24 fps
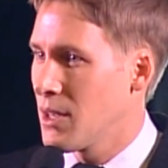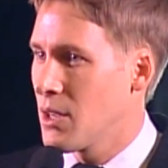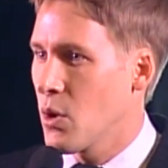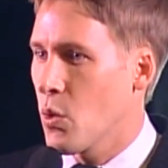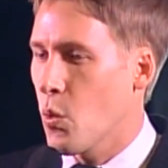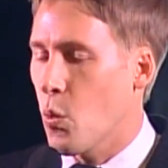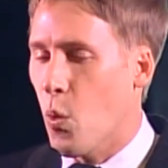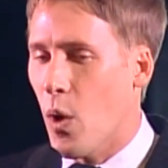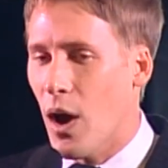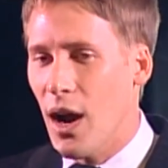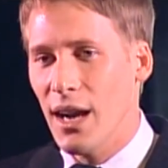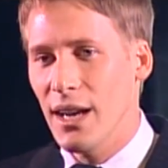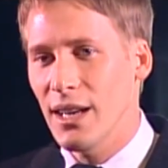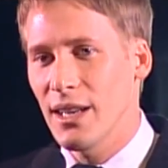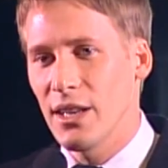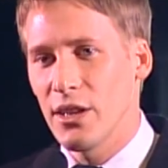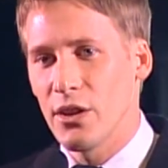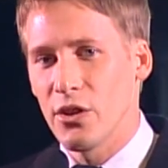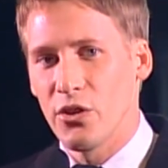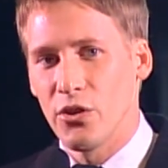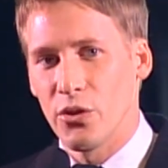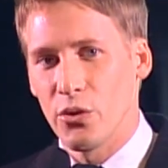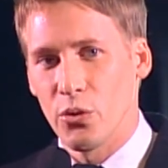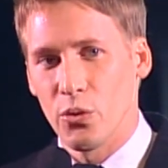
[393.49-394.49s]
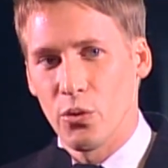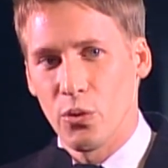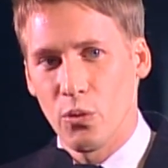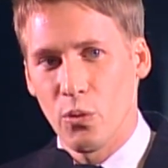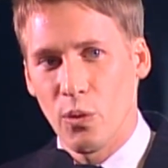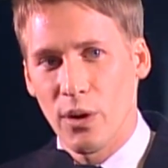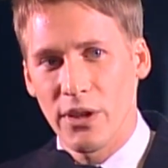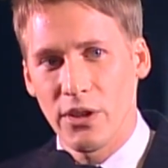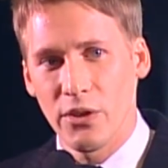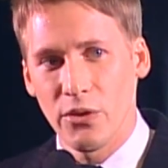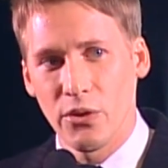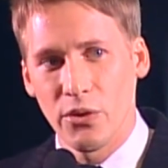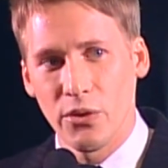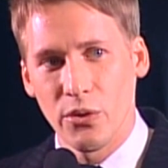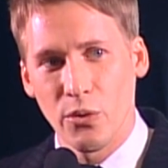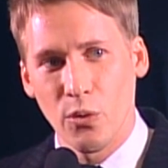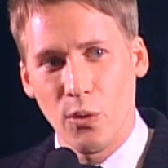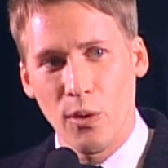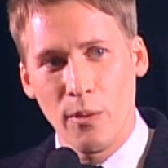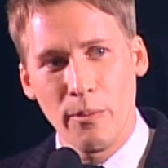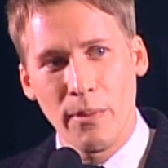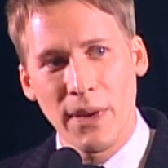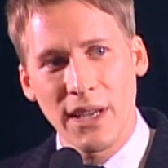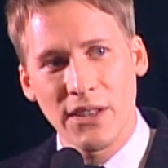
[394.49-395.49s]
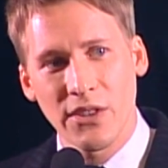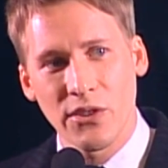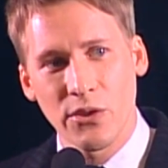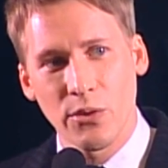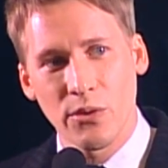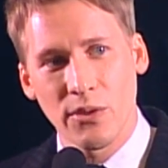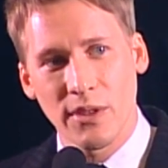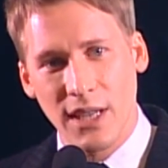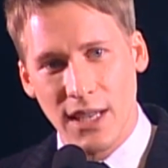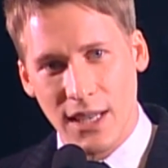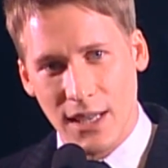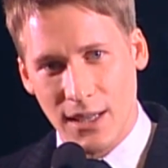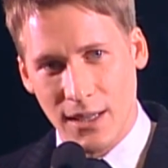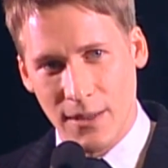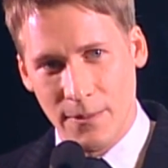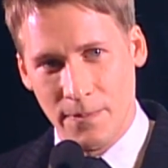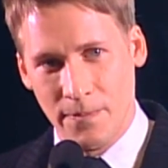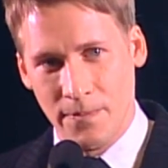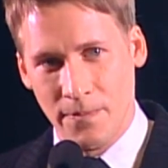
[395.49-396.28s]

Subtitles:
Why do you do what you do? What makes you tick?